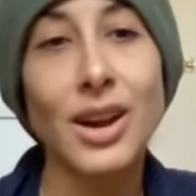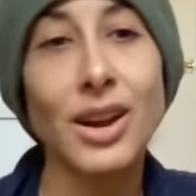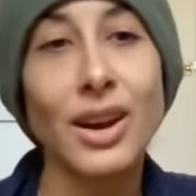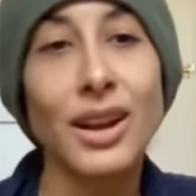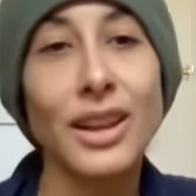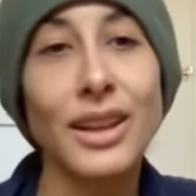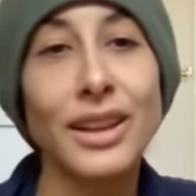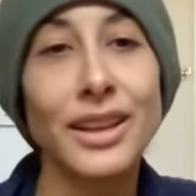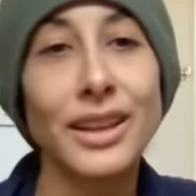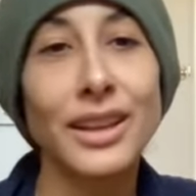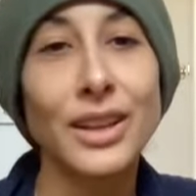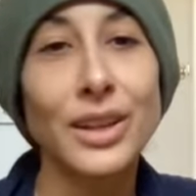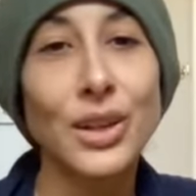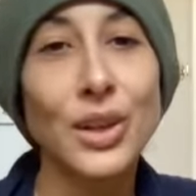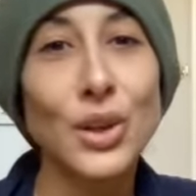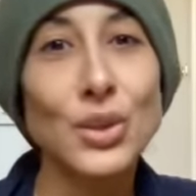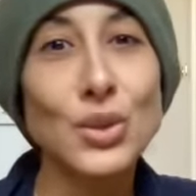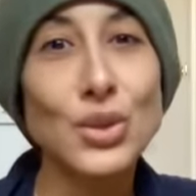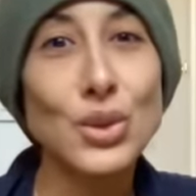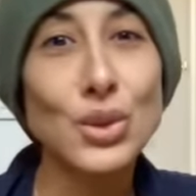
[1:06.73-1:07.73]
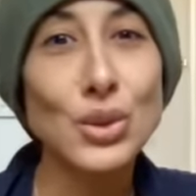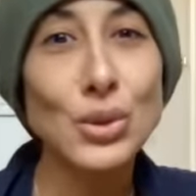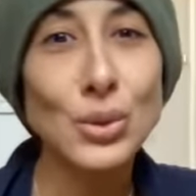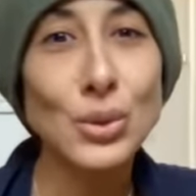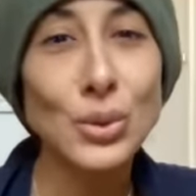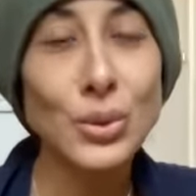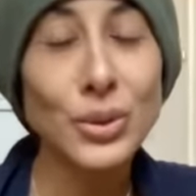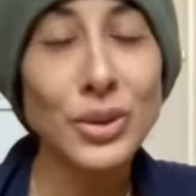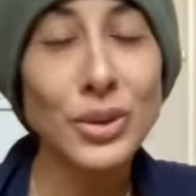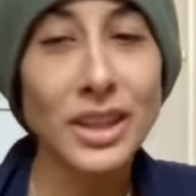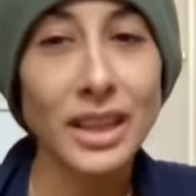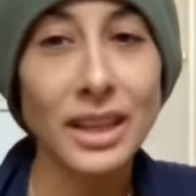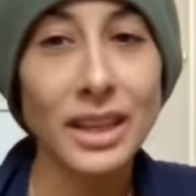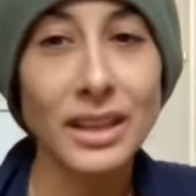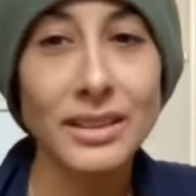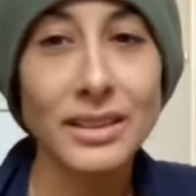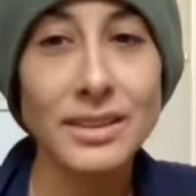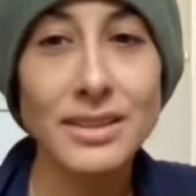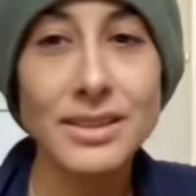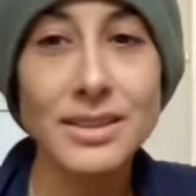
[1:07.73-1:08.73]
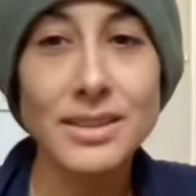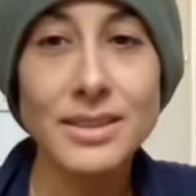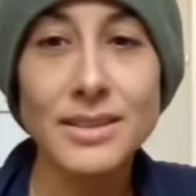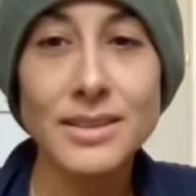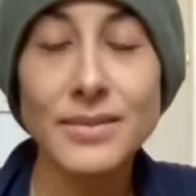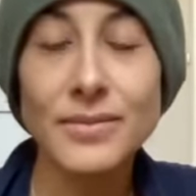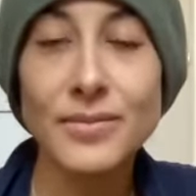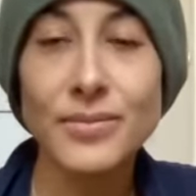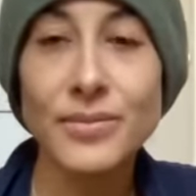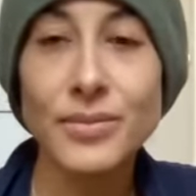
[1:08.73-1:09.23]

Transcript: on 2 things.